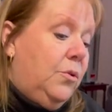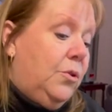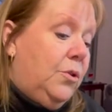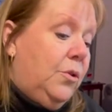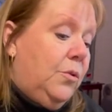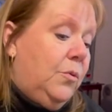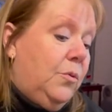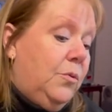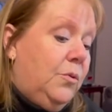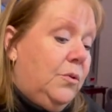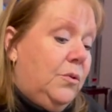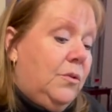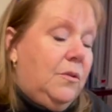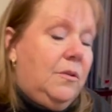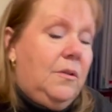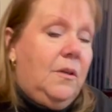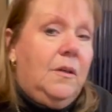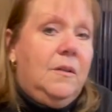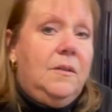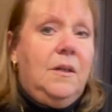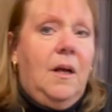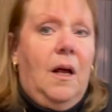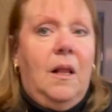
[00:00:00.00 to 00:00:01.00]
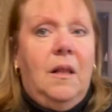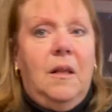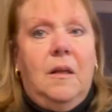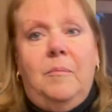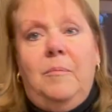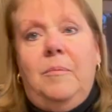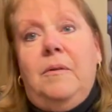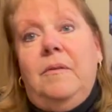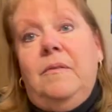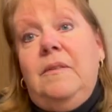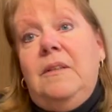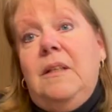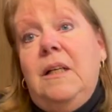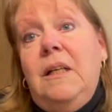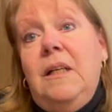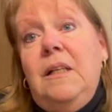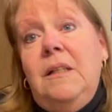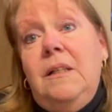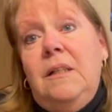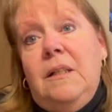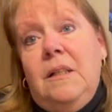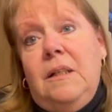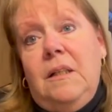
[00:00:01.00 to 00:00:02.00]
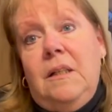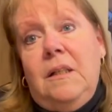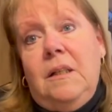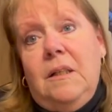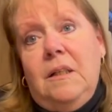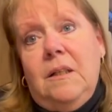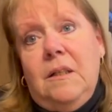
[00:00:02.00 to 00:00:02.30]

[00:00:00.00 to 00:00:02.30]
shoot, a dollop of Daisy.